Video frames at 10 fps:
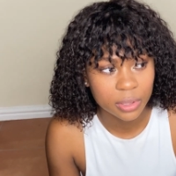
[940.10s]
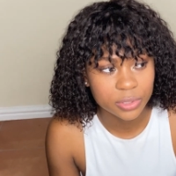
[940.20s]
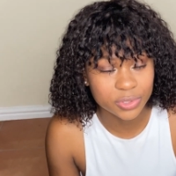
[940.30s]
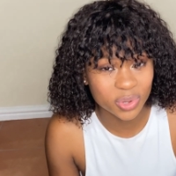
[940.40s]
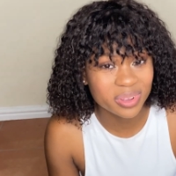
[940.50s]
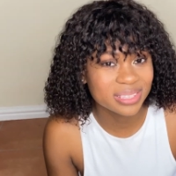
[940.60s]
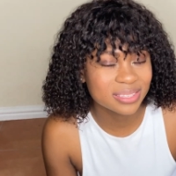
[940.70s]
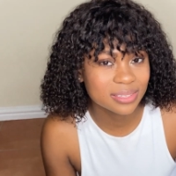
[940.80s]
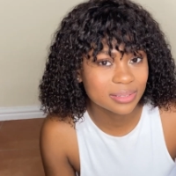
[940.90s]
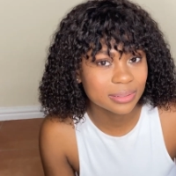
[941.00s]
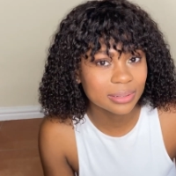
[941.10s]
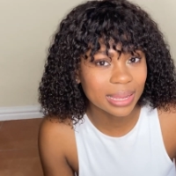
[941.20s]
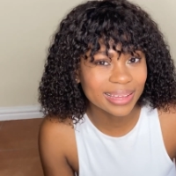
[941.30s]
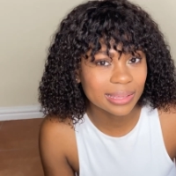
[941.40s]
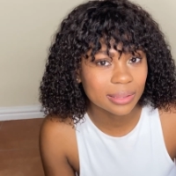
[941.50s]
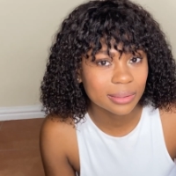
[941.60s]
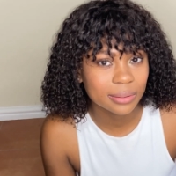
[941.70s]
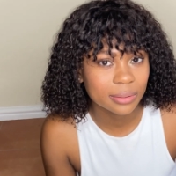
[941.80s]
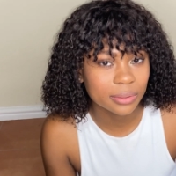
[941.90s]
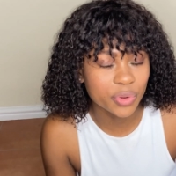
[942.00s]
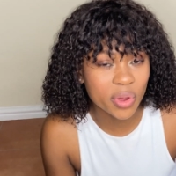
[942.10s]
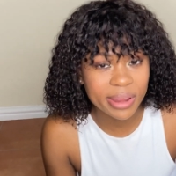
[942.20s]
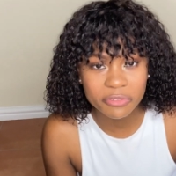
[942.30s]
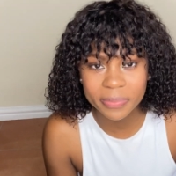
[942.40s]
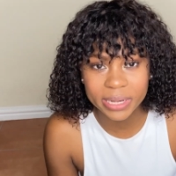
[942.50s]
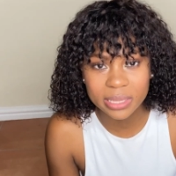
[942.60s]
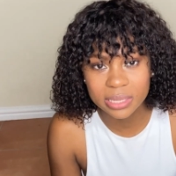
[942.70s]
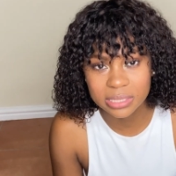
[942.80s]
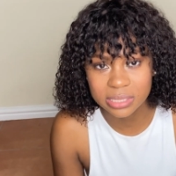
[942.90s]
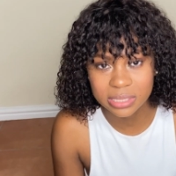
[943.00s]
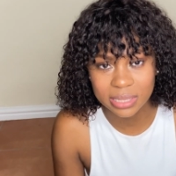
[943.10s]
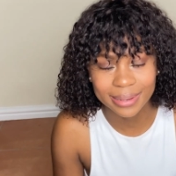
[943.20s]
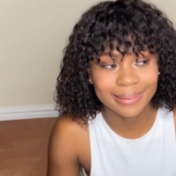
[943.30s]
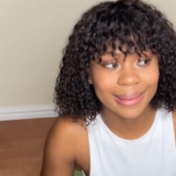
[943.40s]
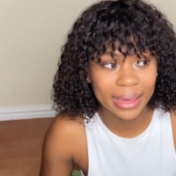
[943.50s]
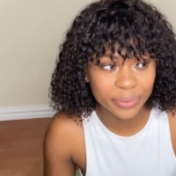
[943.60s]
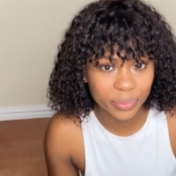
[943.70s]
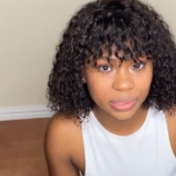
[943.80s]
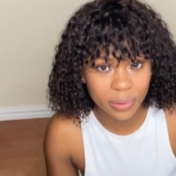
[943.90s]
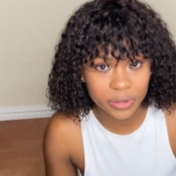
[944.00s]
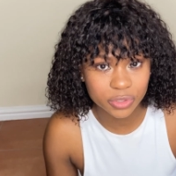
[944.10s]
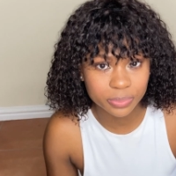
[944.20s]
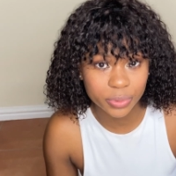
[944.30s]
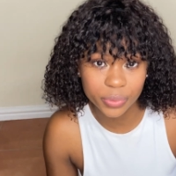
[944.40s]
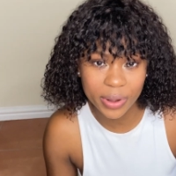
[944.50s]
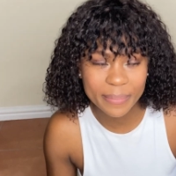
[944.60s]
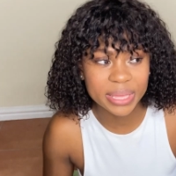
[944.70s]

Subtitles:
So it's like, not everybody is in line with the graduate program,